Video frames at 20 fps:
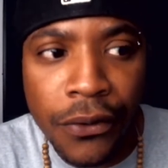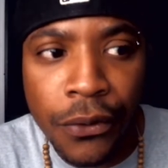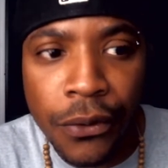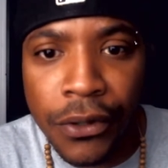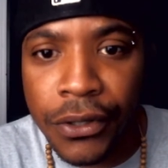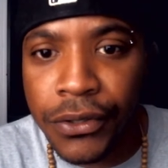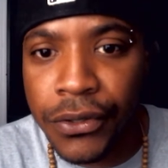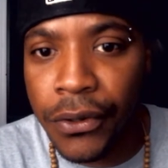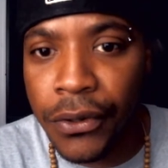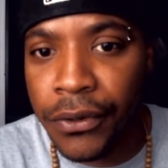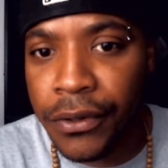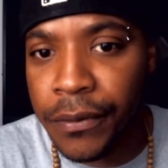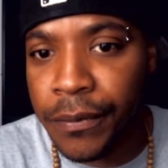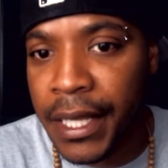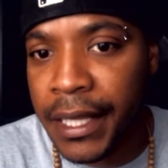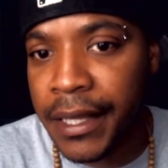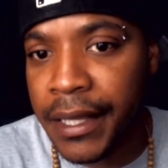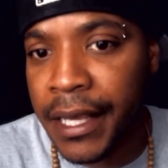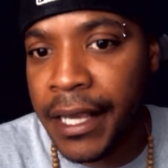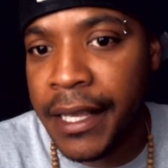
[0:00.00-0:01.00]
cooler told them
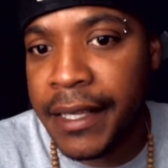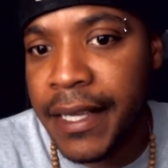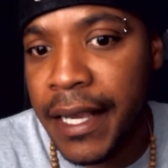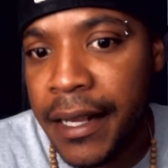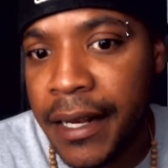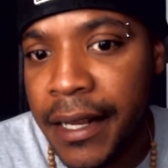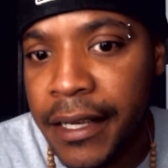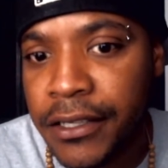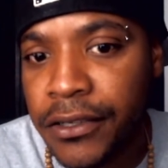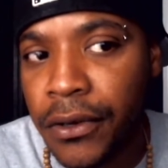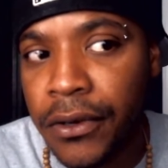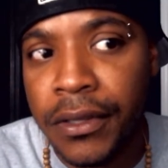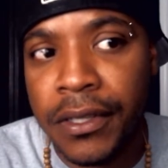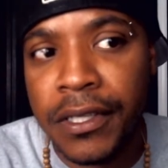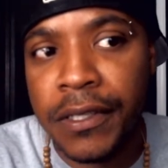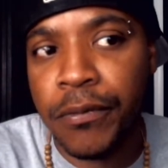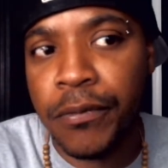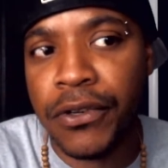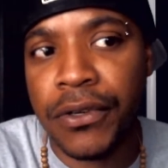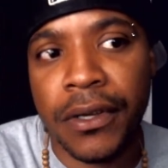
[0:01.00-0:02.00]
that they 10x on
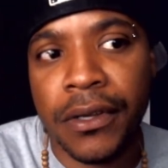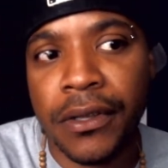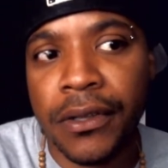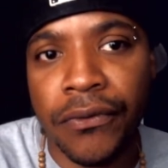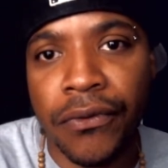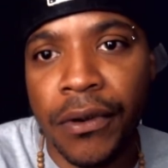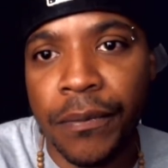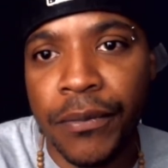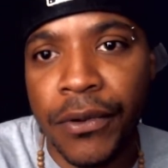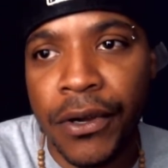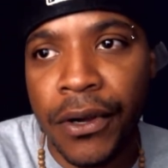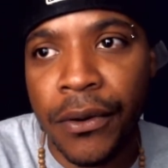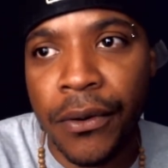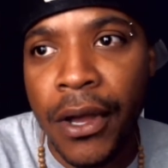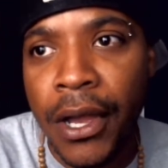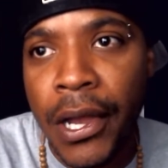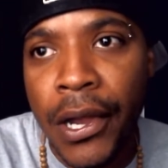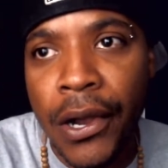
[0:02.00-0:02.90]
this particular crypto,